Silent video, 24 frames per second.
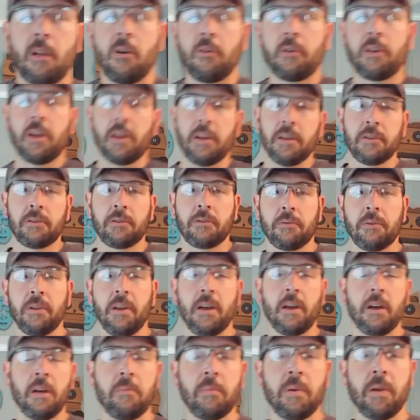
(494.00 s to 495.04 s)
Okay, so
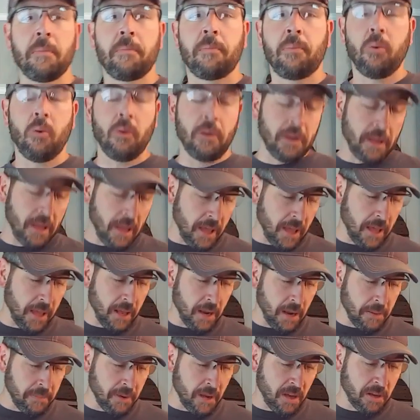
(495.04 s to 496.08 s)
now I'm at
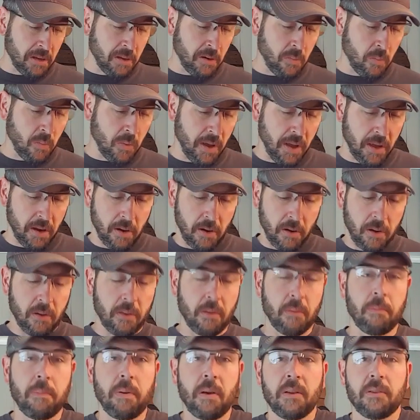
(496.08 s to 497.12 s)
0.8. I'm not going to wait
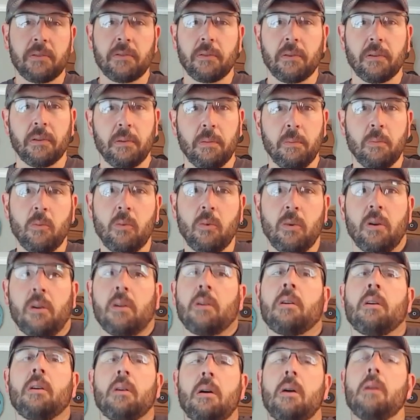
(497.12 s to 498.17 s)
on the buzzer
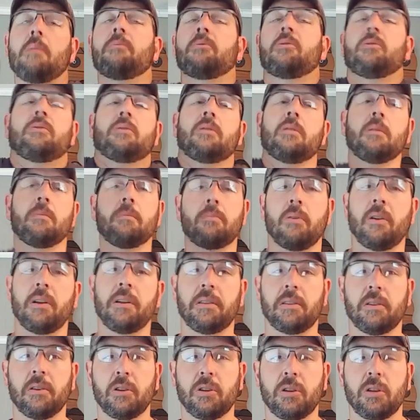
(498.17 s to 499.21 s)
anymore. I'm just going to
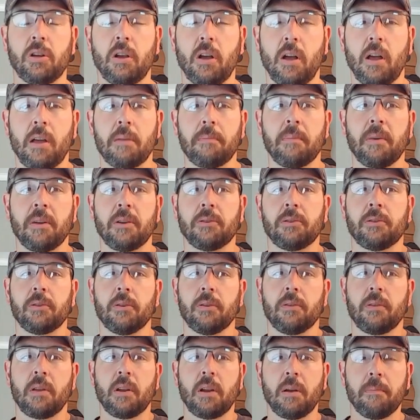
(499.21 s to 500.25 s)
break the shot, make
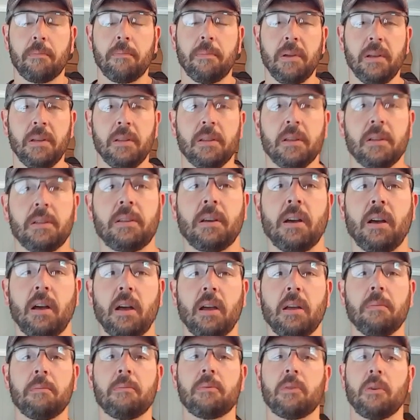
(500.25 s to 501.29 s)
sure that I'm beating the time.
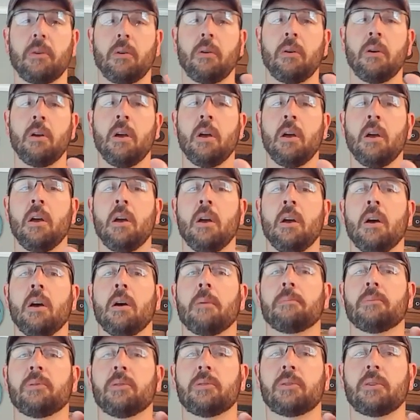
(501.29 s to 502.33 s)
So
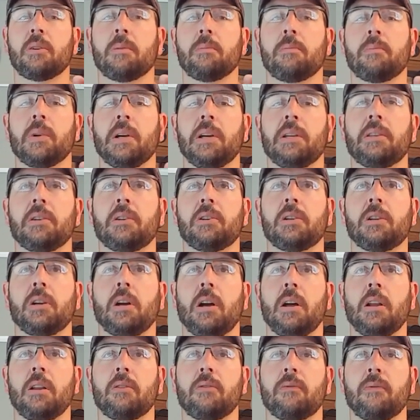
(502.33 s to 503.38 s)
I'm just going to break the
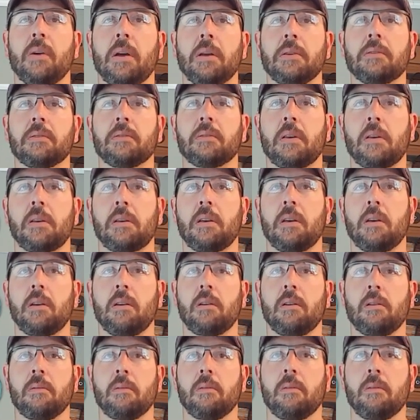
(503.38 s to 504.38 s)
shot as fast as I can.